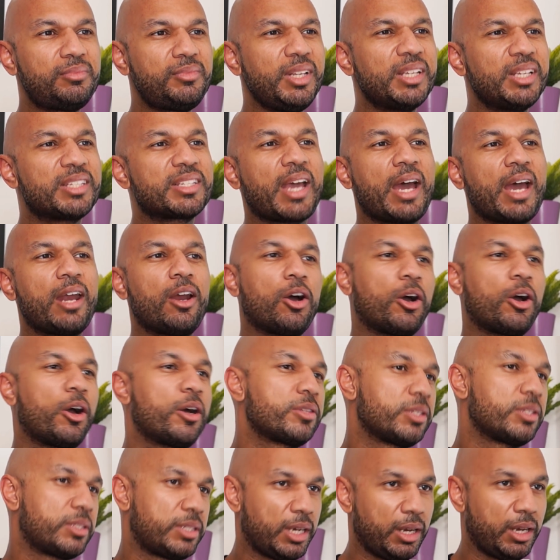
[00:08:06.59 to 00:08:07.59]
It's kind of
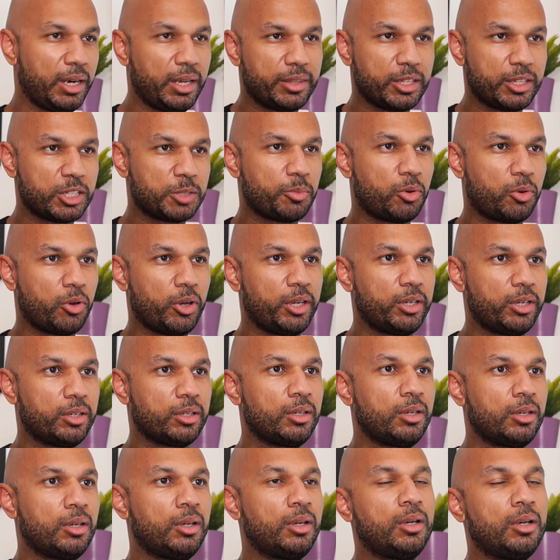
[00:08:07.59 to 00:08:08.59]
hard to tell at this point.
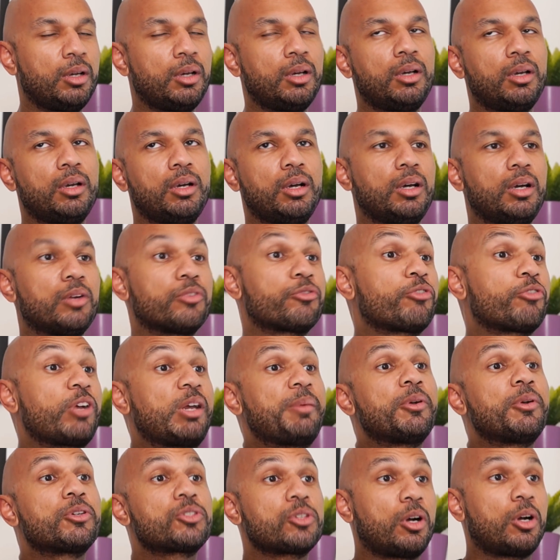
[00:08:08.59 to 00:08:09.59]

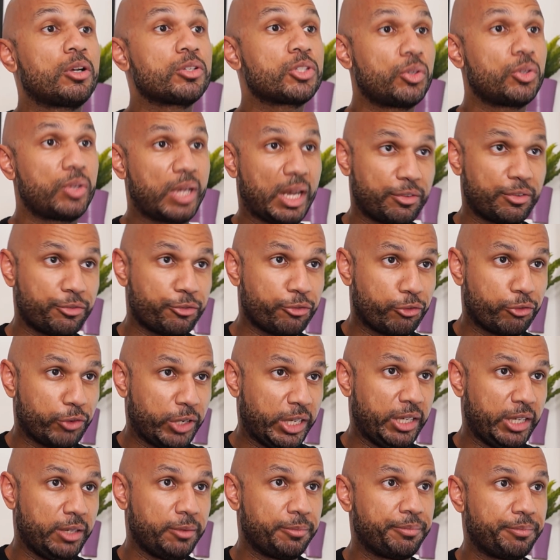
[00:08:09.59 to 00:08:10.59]
Framer is also not
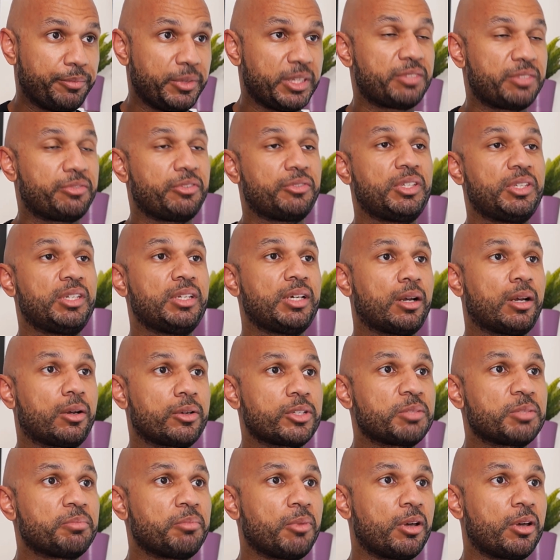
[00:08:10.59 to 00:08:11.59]
free. It's
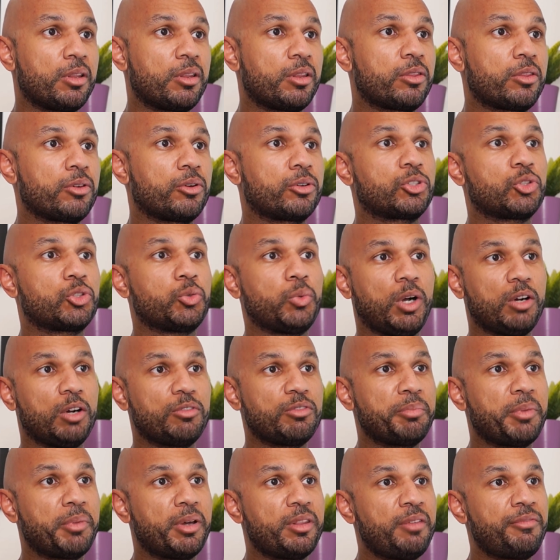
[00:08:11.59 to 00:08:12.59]
$15 a month or $12 a
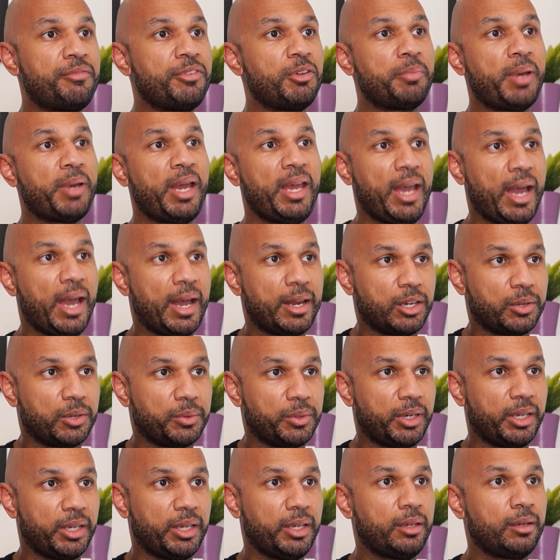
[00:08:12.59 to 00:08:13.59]
month if you pay
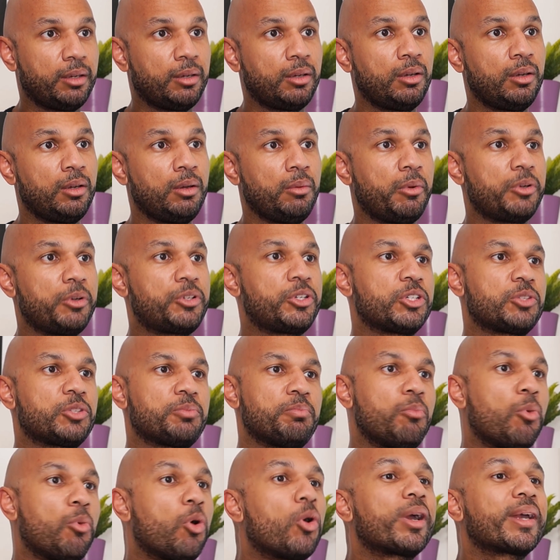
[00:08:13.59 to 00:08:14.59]
annually, which is
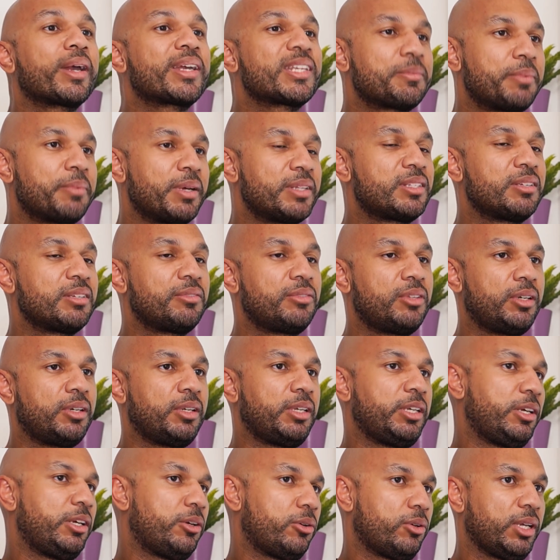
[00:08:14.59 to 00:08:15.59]
more expensive than a
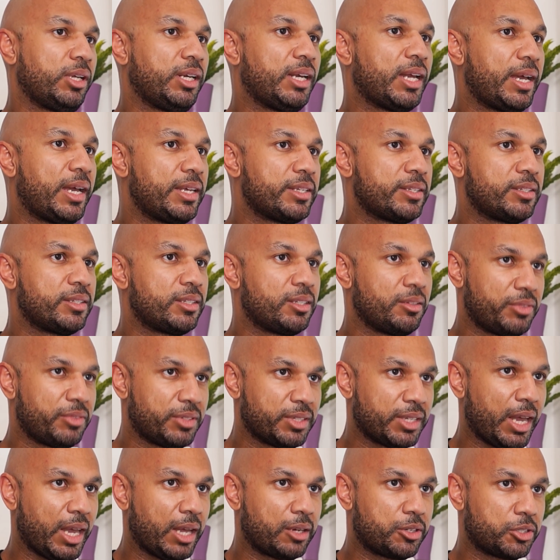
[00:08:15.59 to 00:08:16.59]
yearly license of
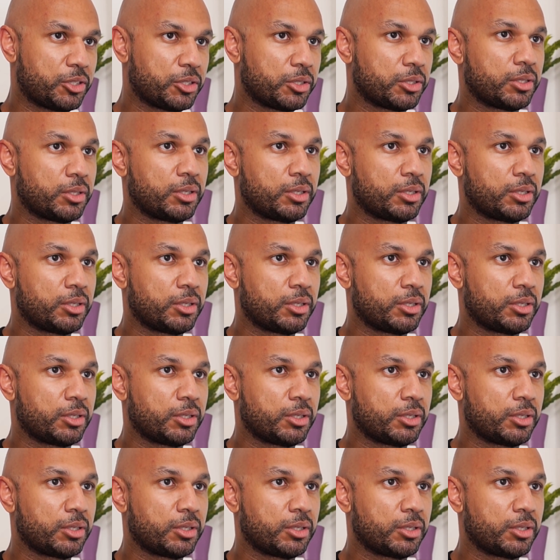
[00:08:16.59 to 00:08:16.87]
Sketch.